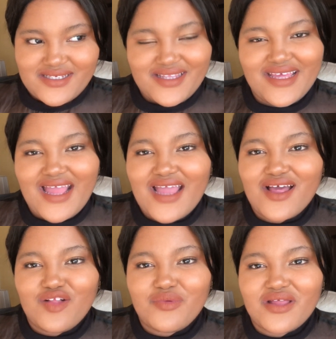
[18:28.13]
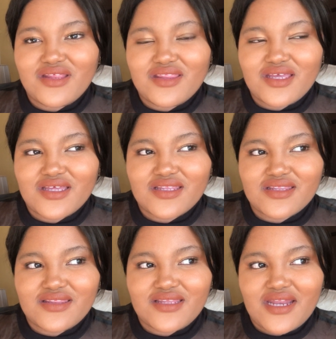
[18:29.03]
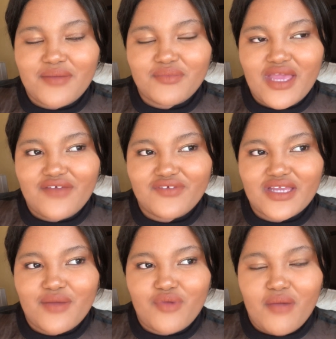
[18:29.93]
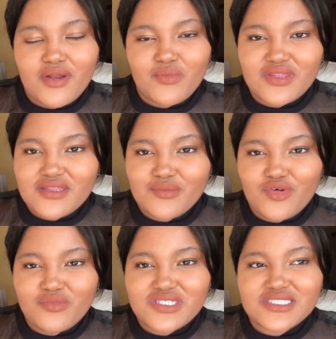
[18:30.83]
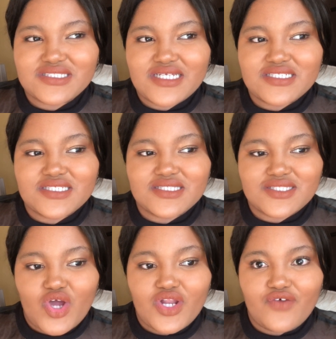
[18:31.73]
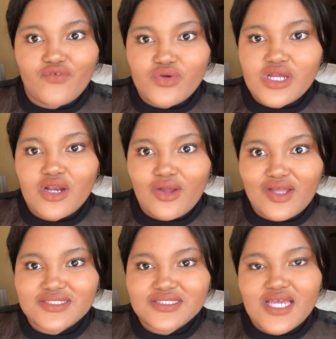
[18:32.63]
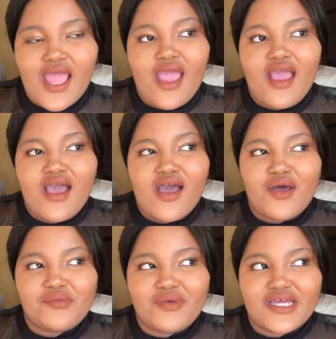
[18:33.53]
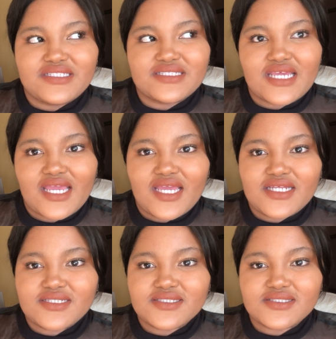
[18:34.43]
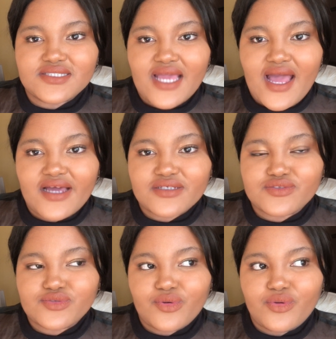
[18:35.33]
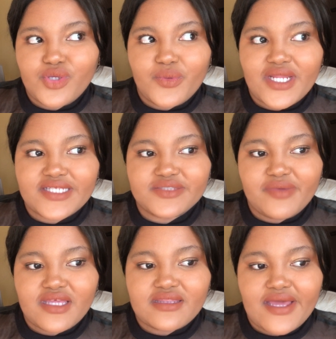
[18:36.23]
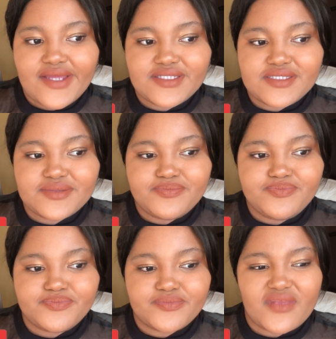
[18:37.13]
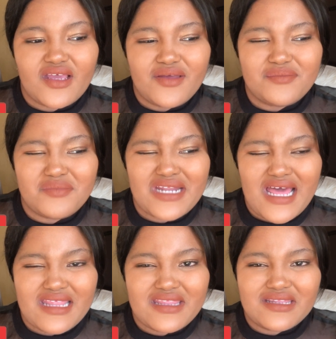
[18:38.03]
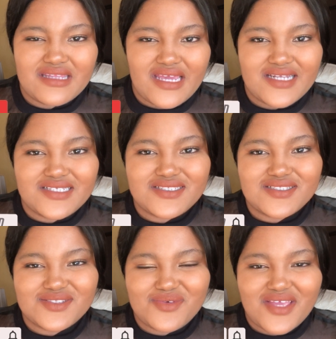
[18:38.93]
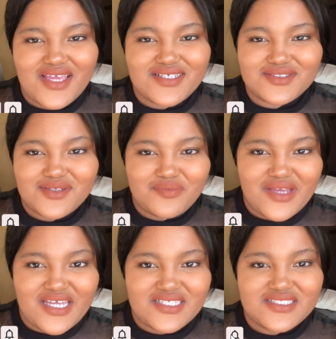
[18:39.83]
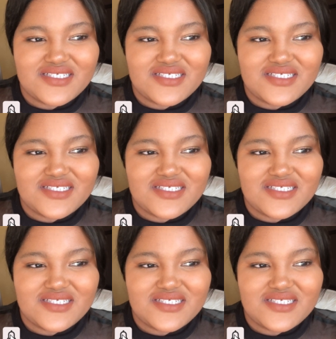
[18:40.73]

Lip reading: the young helper, the thing that I'm having a problem with at the moment is that she's on her phone a lot. But she's young, so you would expect that. But other than that, she's okay. She's not bad.